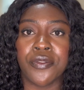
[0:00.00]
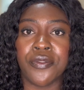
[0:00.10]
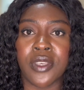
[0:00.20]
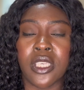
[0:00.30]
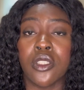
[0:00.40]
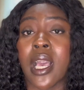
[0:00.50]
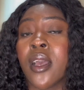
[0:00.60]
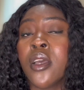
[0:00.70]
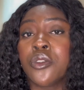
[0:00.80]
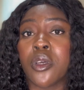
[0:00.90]
fee.
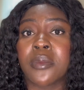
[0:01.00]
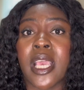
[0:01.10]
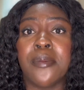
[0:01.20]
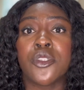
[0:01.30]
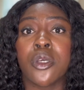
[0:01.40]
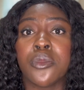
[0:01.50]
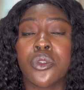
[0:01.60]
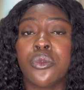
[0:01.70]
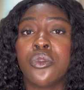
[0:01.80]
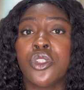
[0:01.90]
Sometimes some
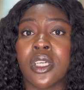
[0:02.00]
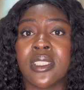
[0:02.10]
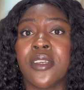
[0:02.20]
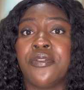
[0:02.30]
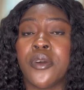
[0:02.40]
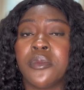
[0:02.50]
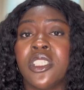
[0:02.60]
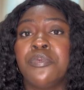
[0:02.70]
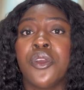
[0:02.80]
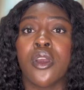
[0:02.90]
schools just say from
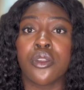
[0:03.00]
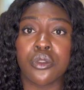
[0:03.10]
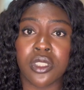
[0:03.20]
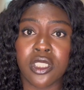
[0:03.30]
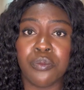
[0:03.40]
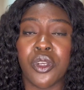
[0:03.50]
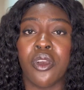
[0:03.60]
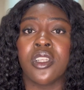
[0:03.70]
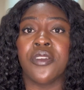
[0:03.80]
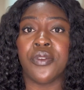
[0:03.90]
this period to this
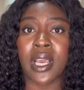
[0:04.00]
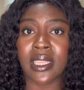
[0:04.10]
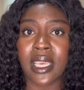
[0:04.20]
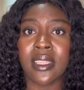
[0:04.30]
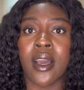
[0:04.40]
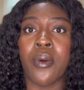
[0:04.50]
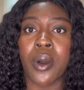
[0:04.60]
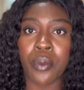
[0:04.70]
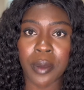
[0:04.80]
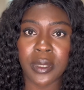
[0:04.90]
period, if you attend our
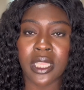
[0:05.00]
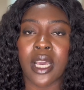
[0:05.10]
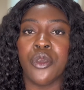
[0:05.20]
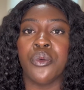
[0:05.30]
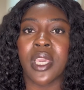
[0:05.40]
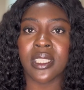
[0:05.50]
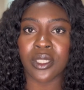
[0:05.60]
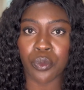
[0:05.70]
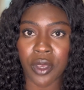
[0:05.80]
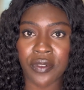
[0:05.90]
webinar, you get a
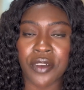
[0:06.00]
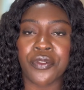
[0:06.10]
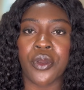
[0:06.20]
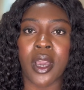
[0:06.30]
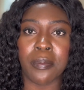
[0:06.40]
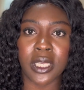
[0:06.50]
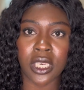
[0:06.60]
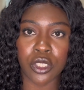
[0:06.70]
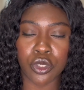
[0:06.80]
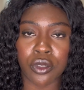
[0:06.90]
waiver for your
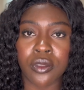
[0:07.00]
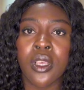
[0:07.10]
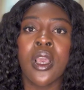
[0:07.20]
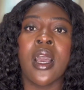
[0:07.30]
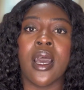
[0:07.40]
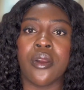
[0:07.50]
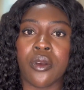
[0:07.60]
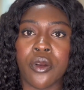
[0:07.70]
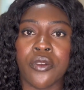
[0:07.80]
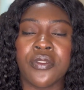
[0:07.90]
application and
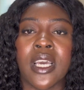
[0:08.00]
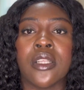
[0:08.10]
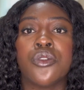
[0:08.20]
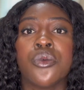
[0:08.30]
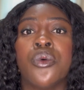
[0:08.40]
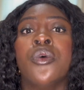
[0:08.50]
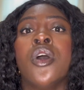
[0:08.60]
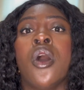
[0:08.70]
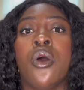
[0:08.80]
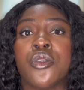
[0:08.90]
all of that. So,
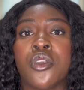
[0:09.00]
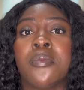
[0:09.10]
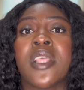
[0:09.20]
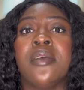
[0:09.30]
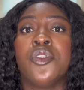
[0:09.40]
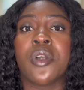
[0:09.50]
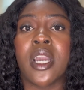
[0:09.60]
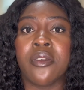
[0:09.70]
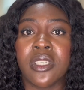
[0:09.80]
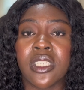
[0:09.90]
or sometimes you
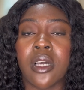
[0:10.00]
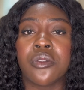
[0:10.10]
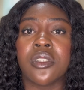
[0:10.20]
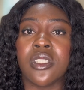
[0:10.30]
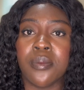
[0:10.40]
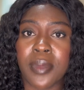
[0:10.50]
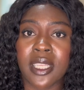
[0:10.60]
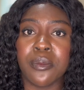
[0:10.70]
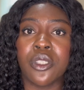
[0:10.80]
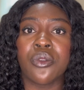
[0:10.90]
can reach out to the
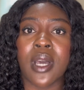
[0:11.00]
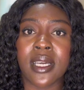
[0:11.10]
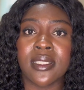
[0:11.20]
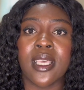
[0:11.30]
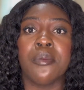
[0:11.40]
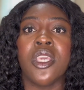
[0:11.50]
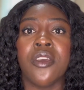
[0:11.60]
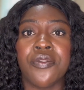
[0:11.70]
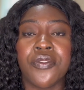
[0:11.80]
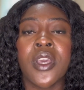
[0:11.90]
department to ask them
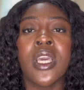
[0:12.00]
if